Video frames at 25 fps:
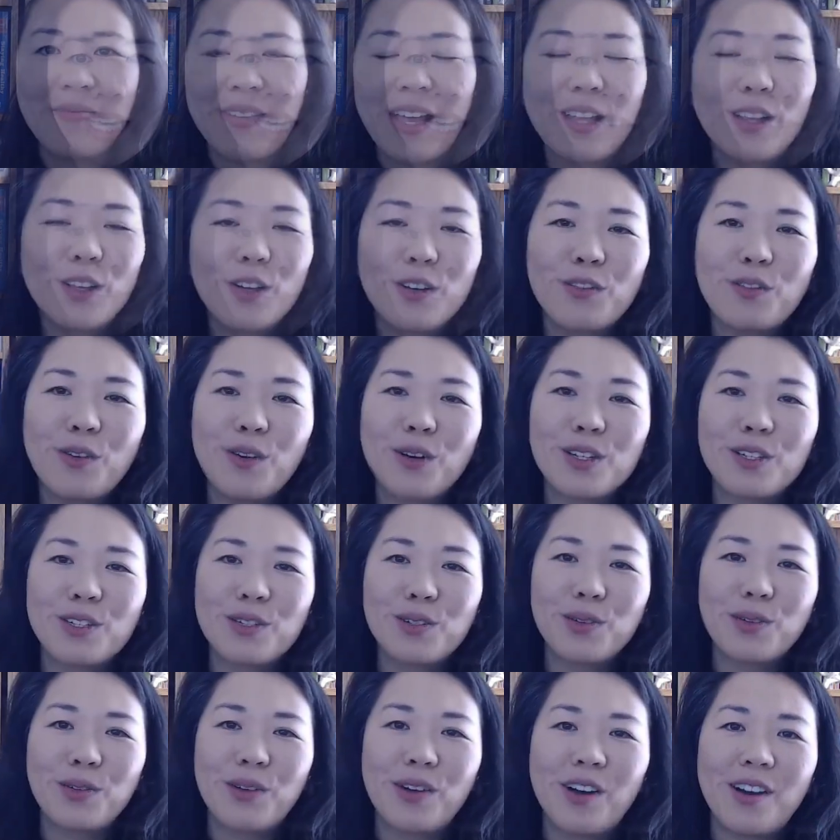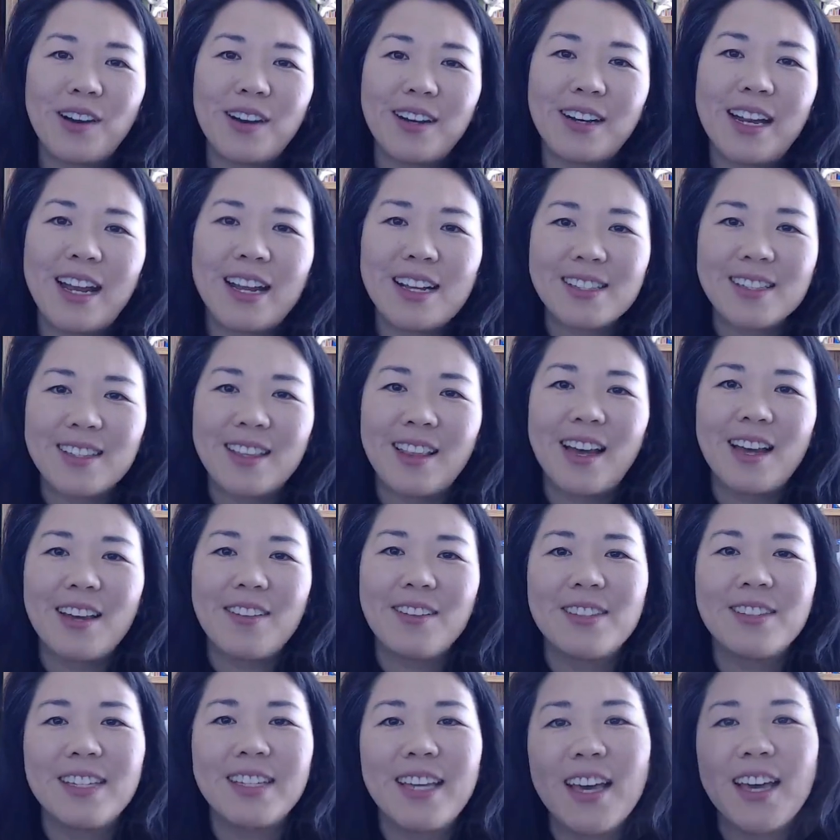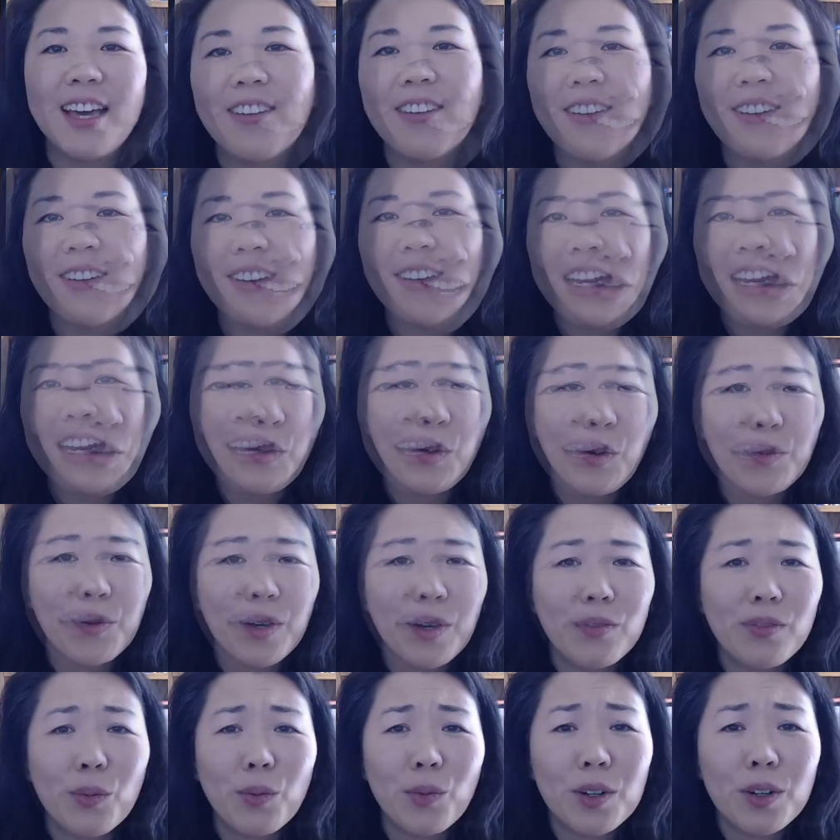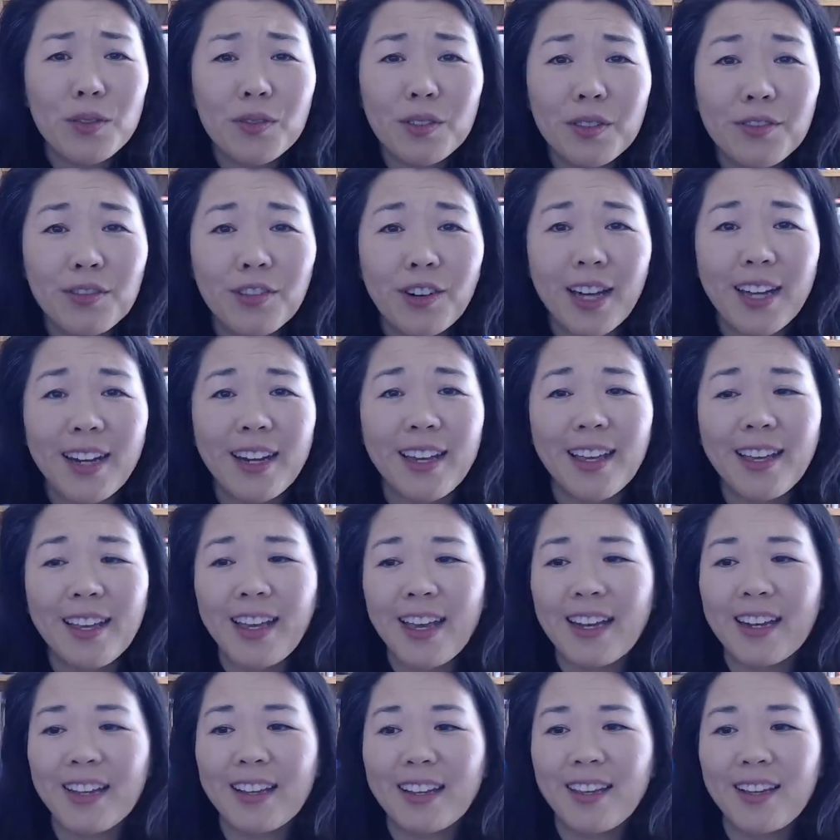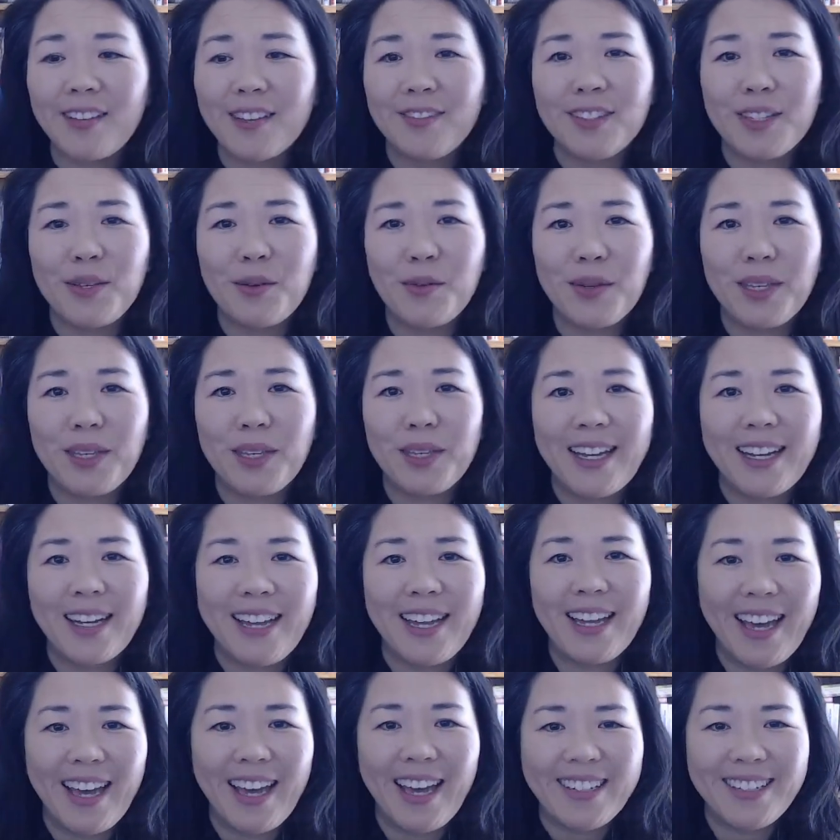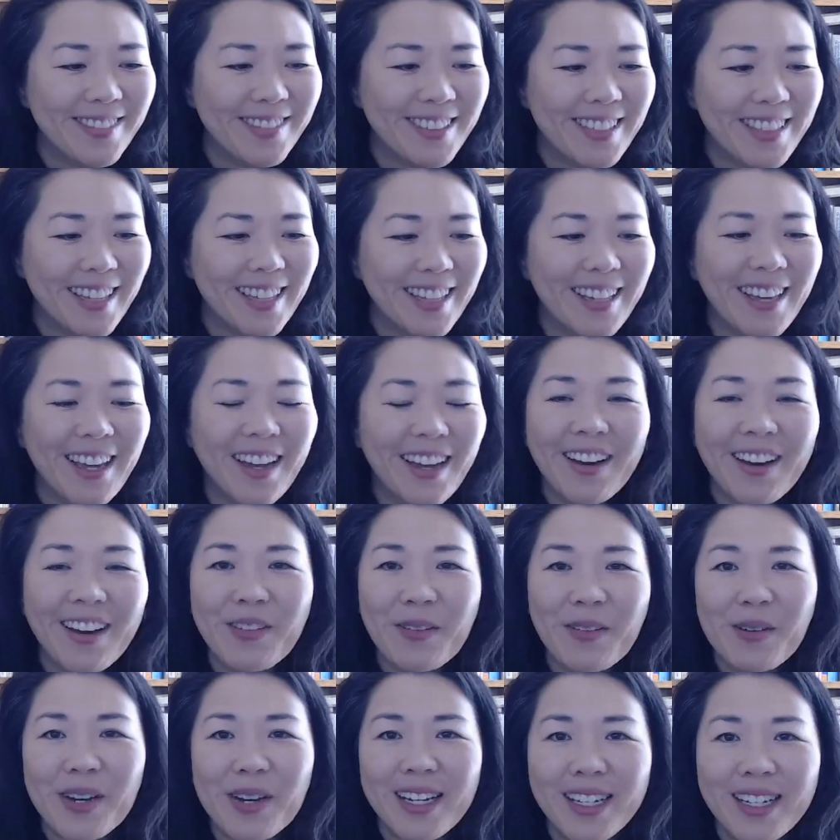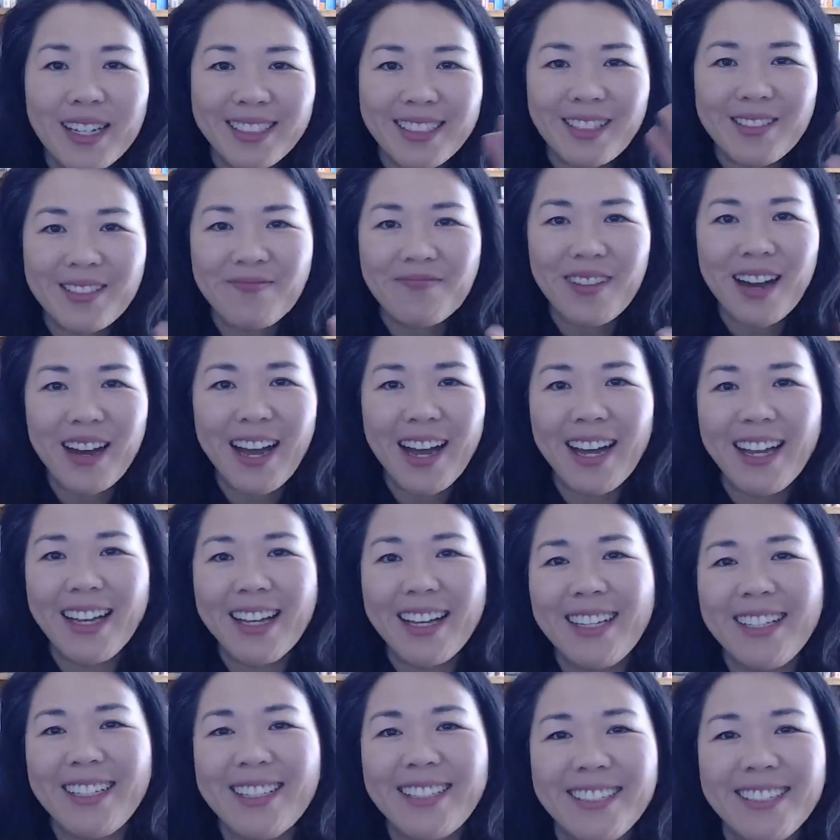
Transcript: I look forward to our next live together. Hope you have a wonderful Friday and a lovely weekend ahead. Take care, everyone. Bye.